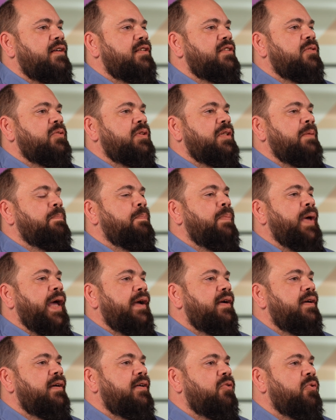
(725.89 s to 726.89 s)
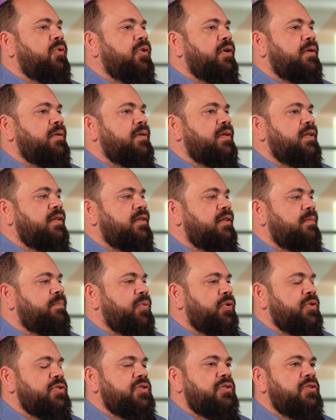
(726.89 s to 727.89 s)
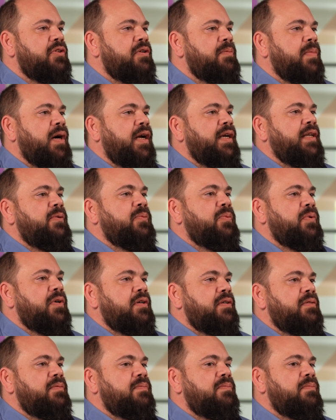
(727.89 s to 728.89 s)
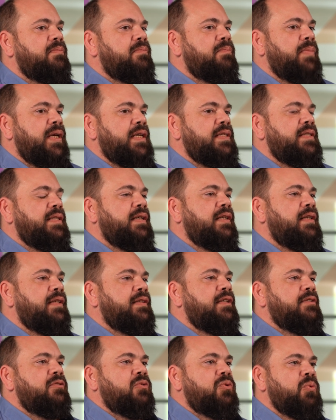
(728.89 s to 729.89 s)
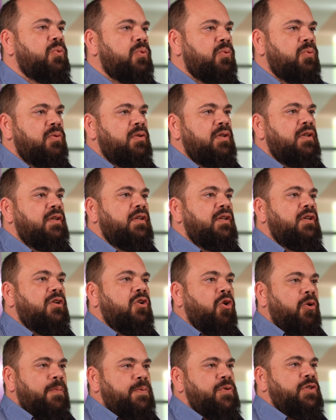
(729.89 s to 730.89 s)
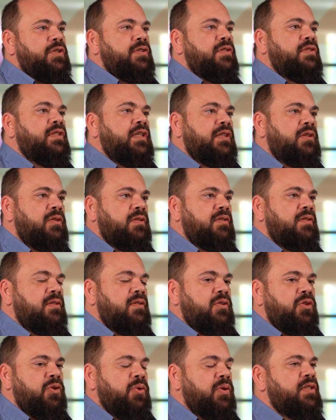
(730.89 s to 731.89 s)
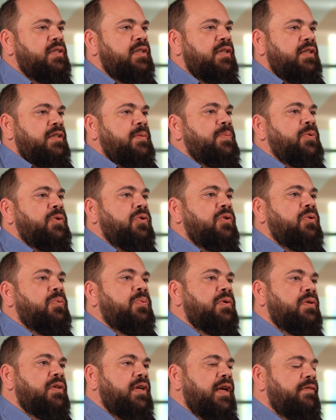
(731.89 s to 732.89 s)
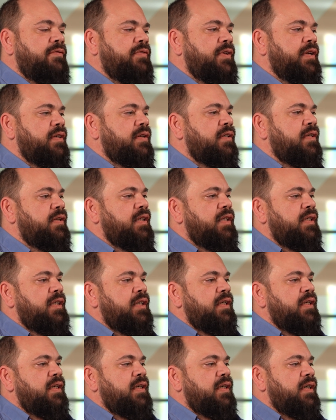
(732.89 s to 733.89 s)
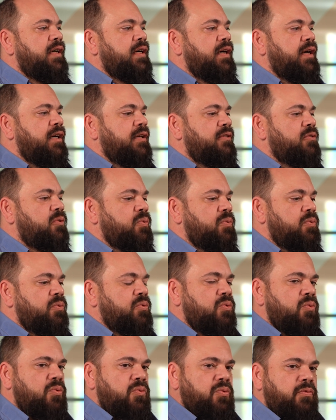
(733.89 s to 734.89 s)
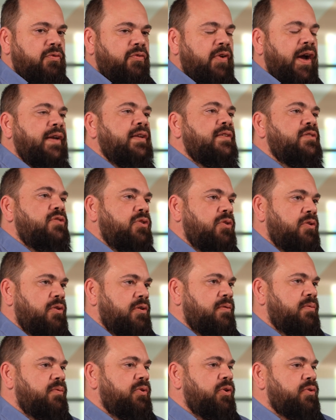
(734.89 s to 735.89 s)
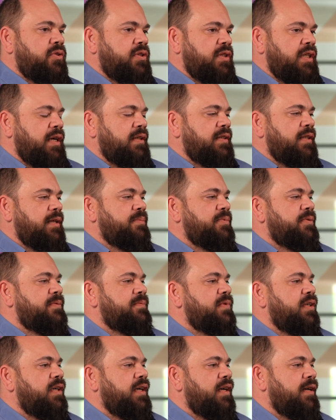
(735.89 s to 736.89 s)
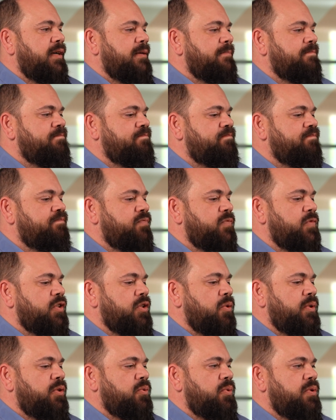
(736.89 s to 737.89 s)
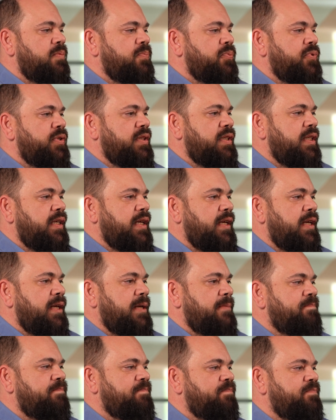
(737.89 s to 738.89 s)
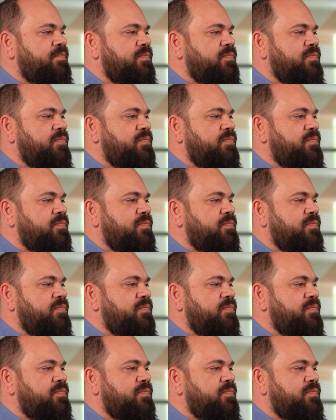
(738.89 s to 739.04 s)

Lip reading: So the bank or personal money were basically the two options that you as an entrepreneur were having to finance your startup. So it was pretty